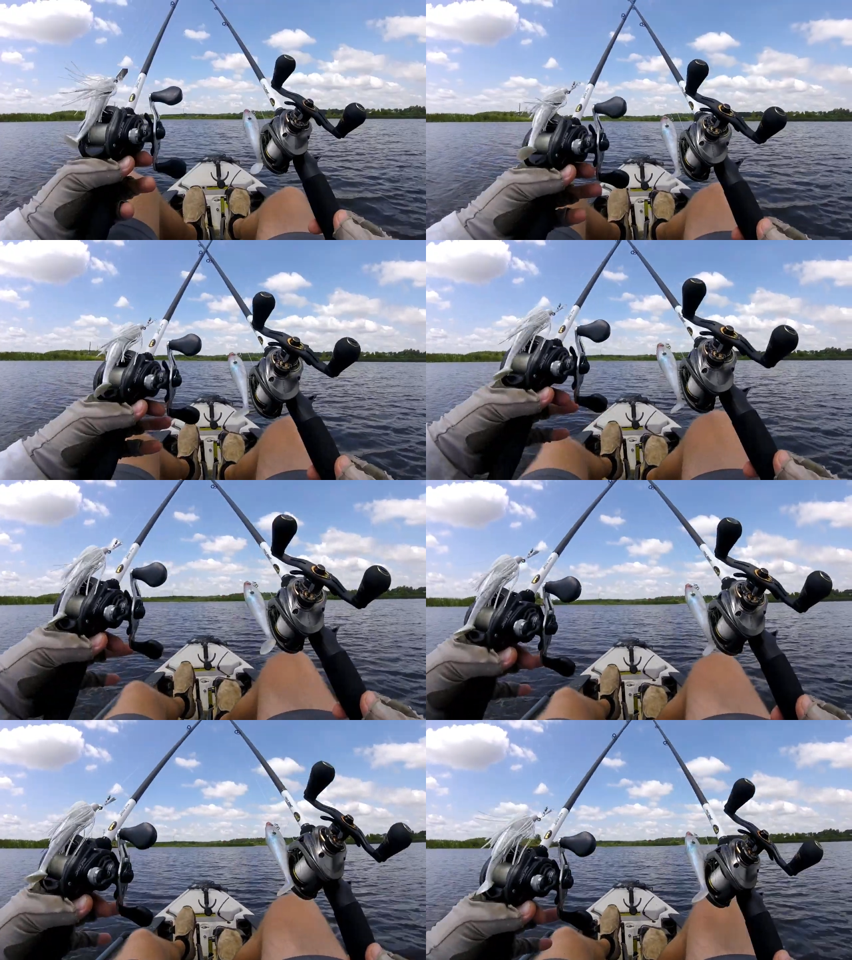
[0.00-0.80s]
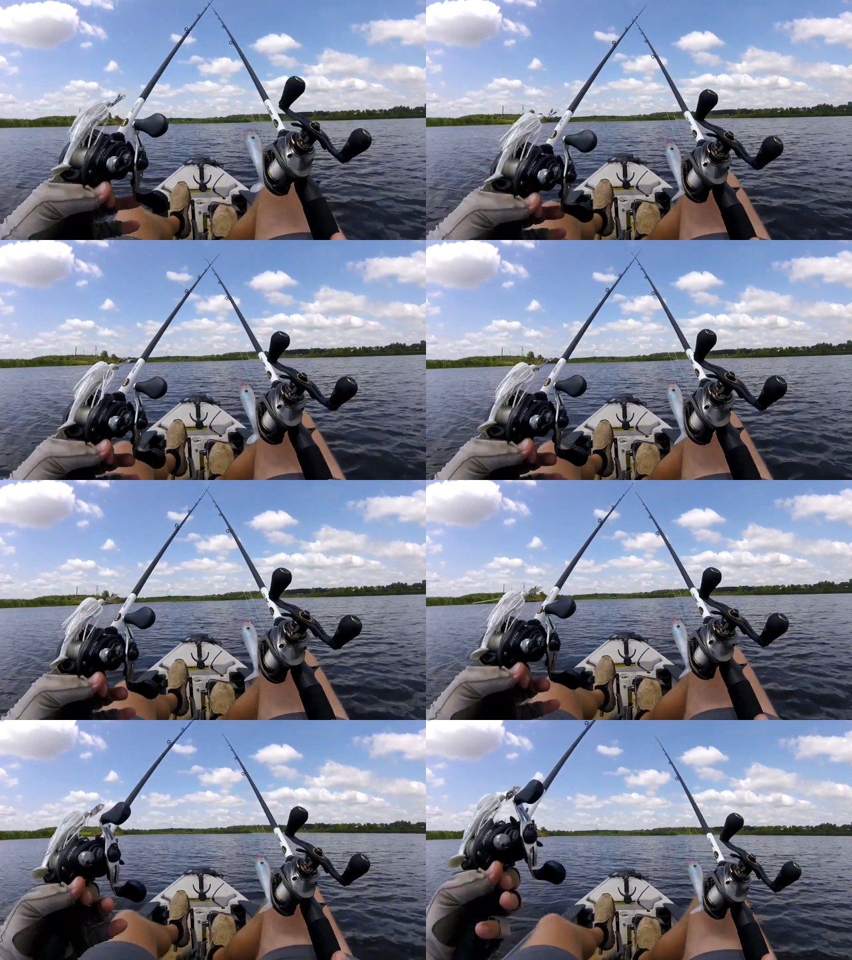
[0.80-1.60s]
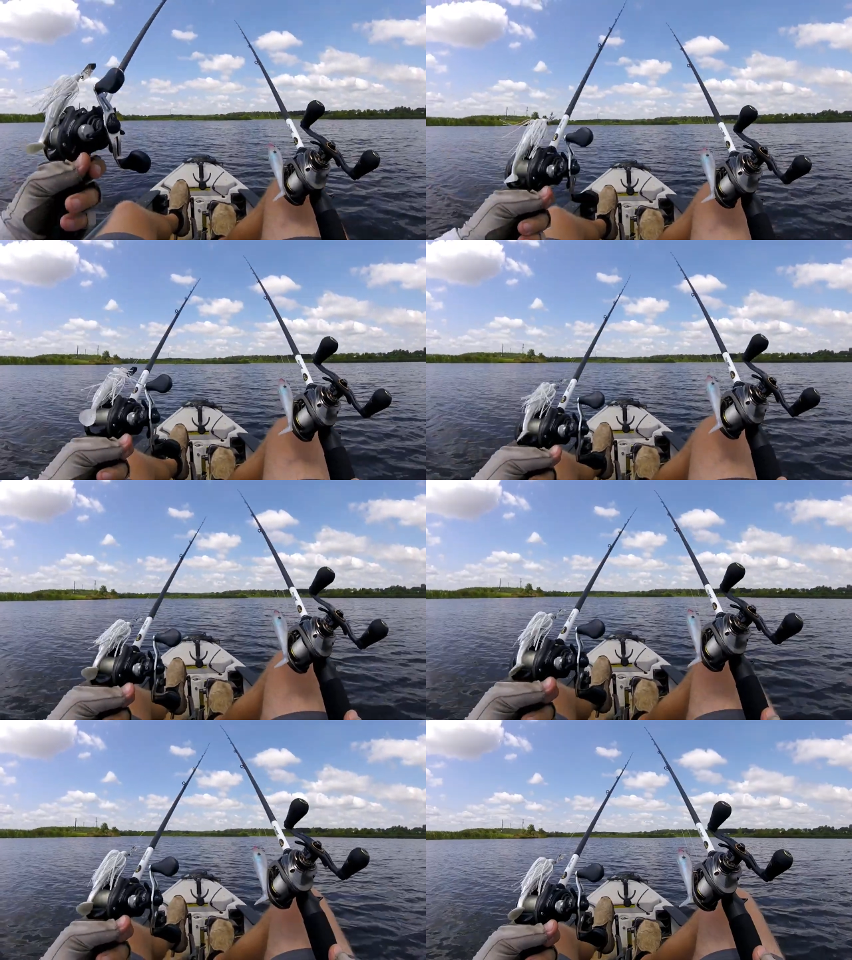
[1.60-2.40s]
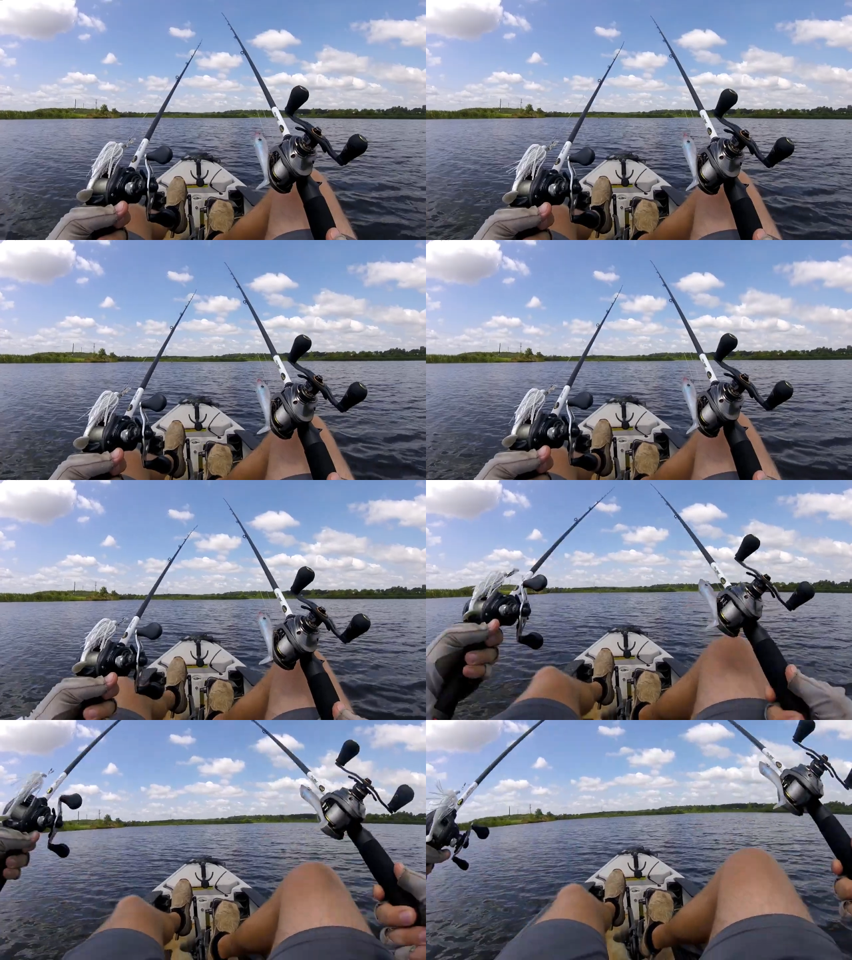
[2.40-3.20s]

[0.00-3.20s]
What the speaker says: No face is visible, so there are no lips to read.